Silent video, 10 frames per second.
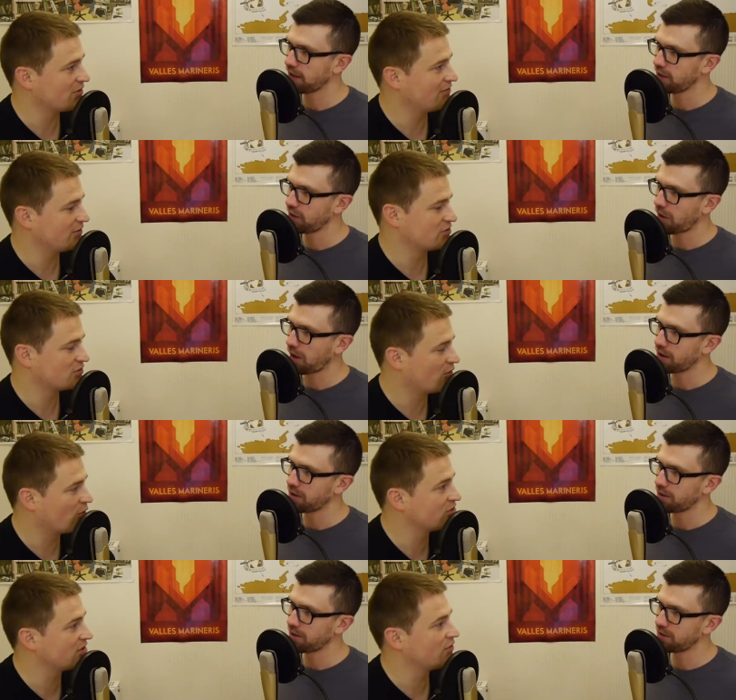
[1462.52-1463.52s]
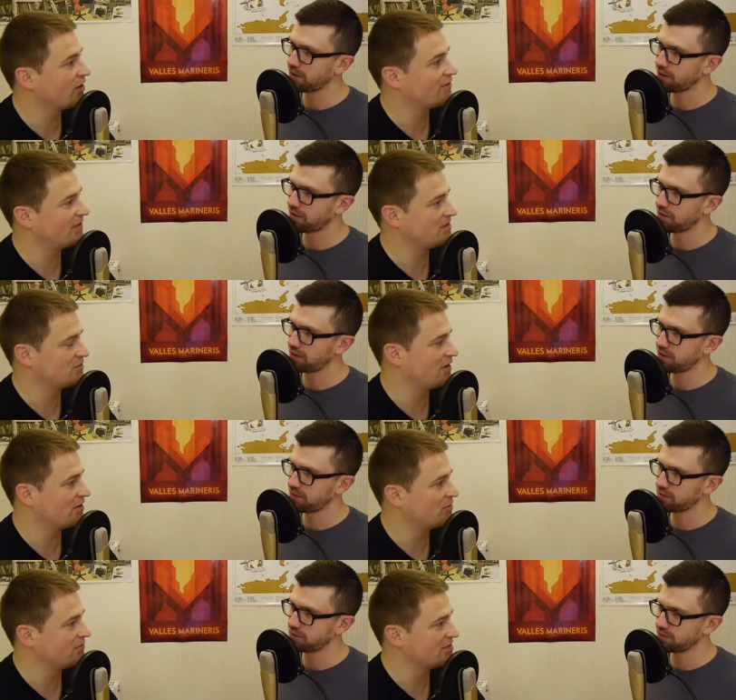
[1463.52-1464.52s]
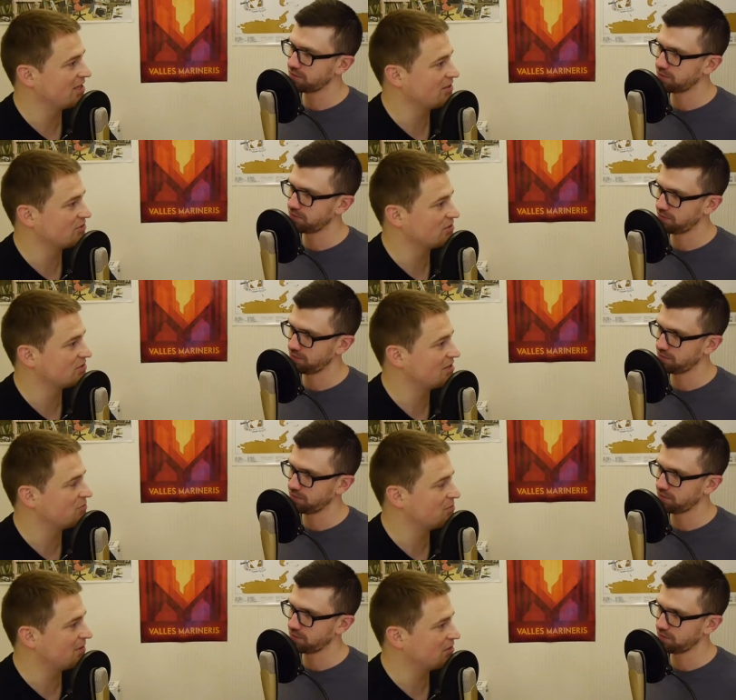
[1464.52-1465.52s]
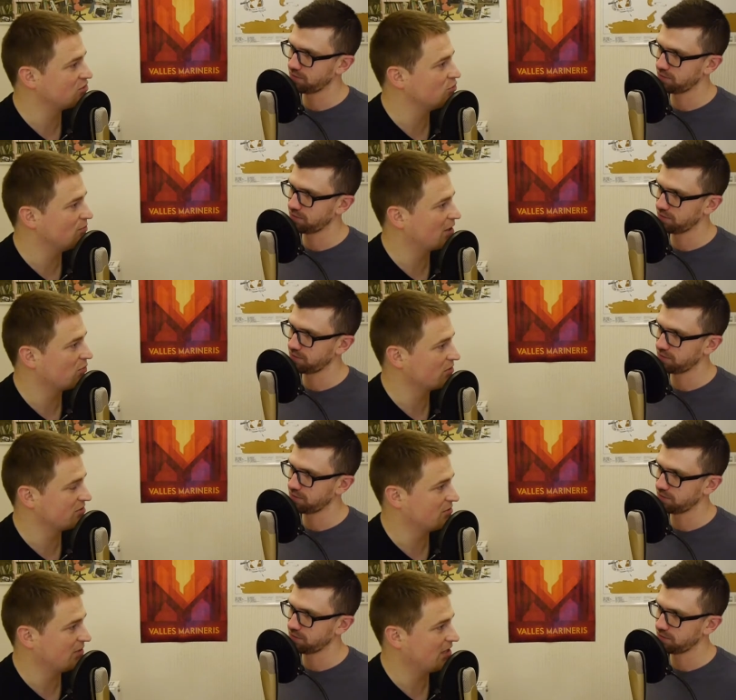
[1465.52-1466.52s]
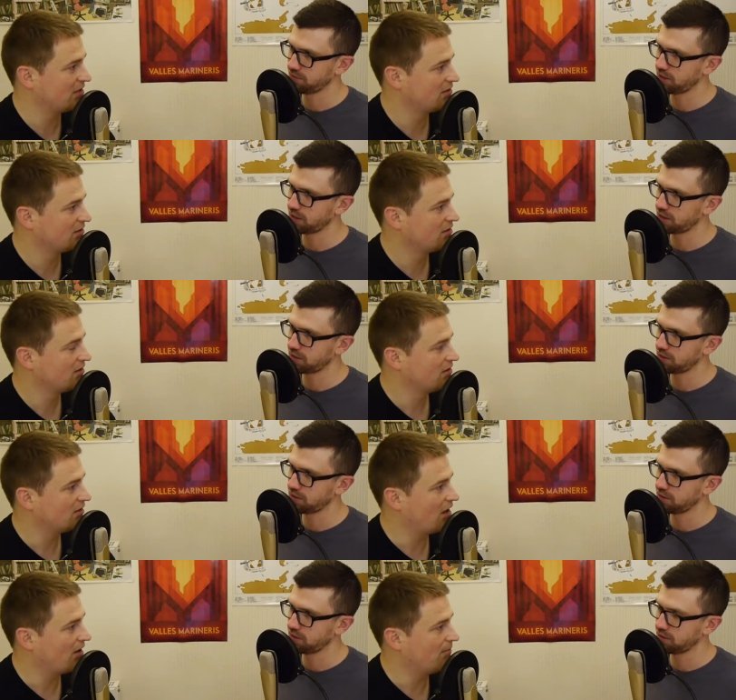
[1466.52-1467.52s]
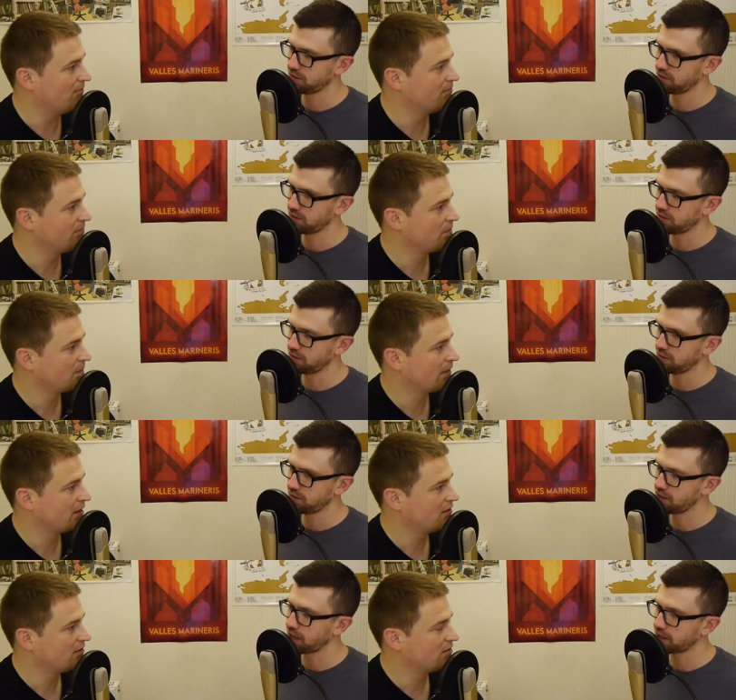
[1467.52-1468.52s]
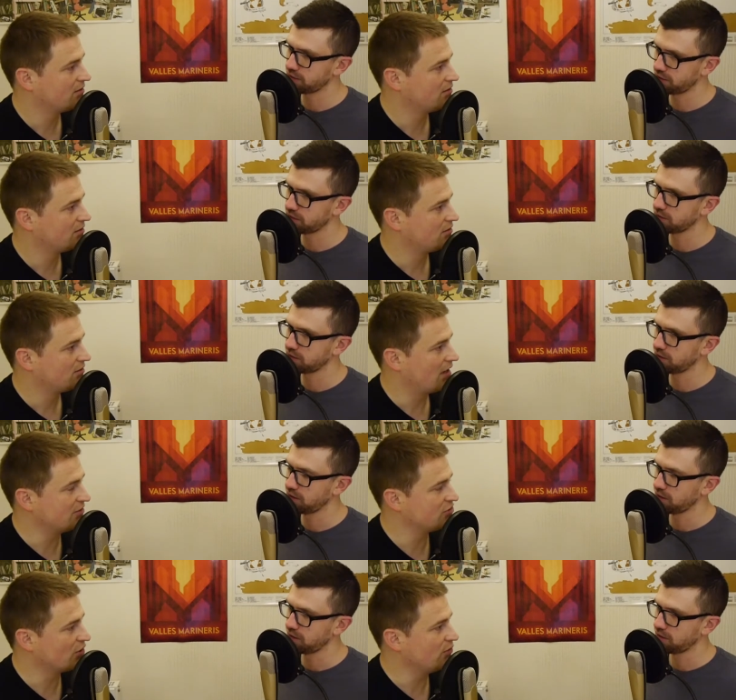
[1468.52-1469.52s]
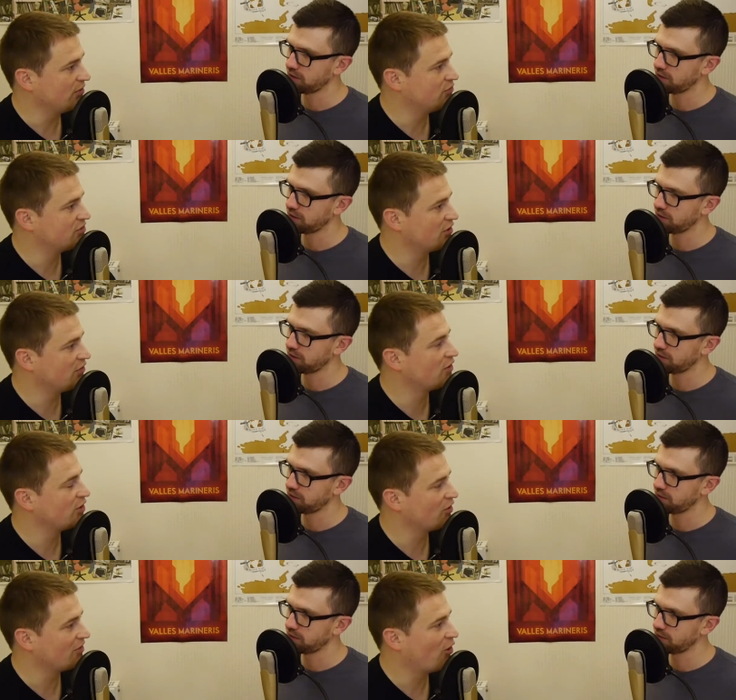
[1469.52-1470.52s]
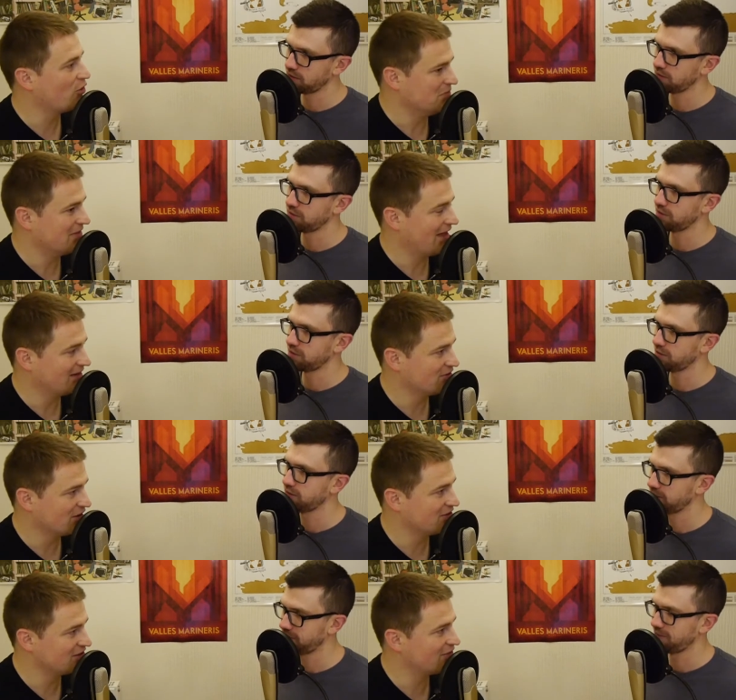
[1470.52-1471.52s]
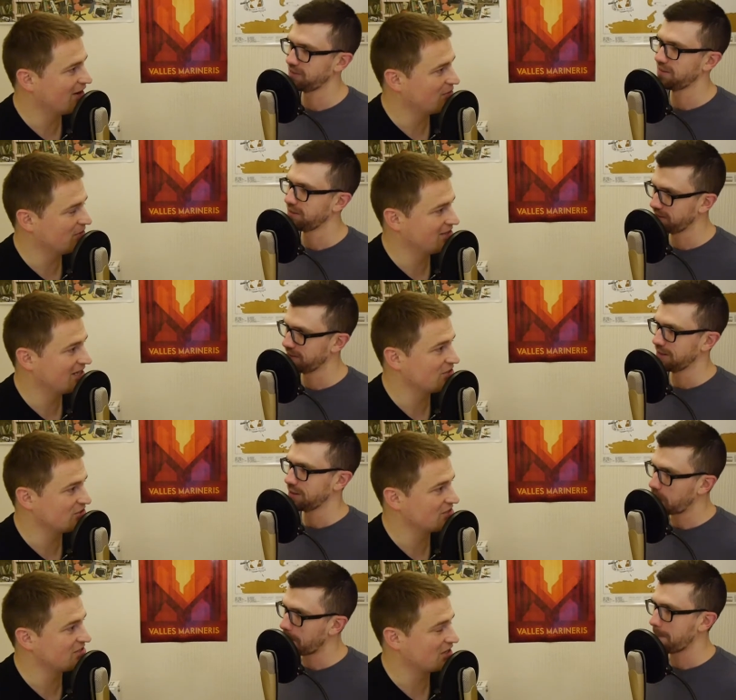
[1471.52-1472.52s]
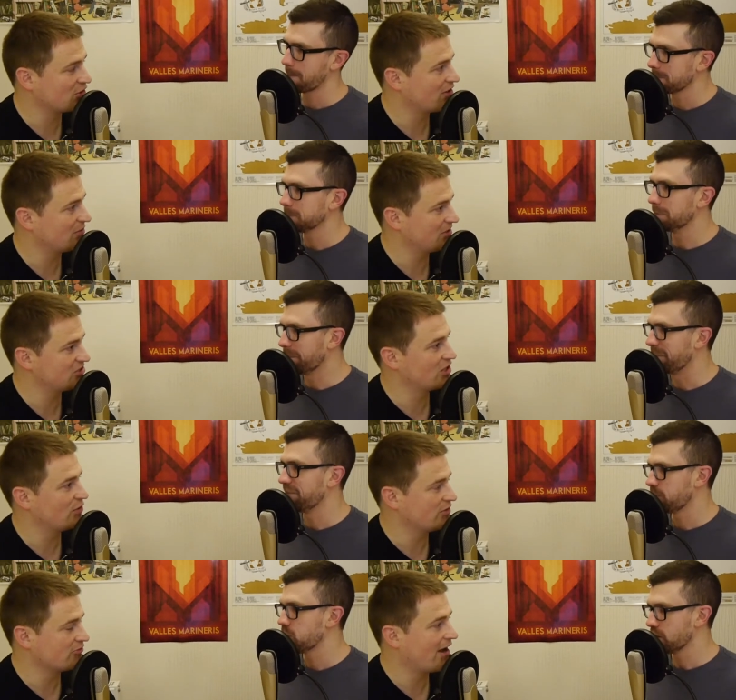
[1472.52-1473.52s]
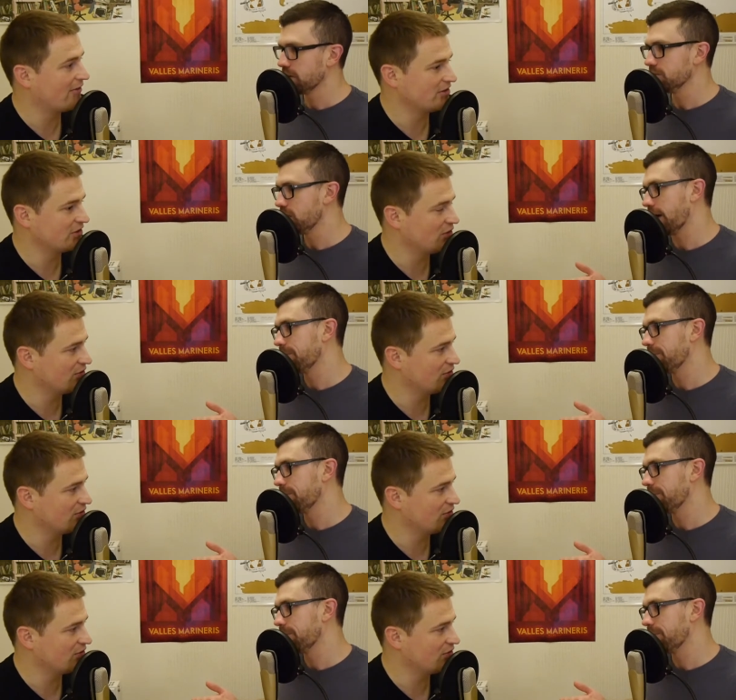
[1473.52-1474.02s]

Speaker 1: yeah. great filters Origin of life and then development of intelligence seem mm. to hmm. be the two big ones to me. Yeah. Um.
Speaker 2: Yes.
Speaker 1: And so you've you've only got the hope then that the development of intelligence is incredibly mm. slow and rare, and the yeah.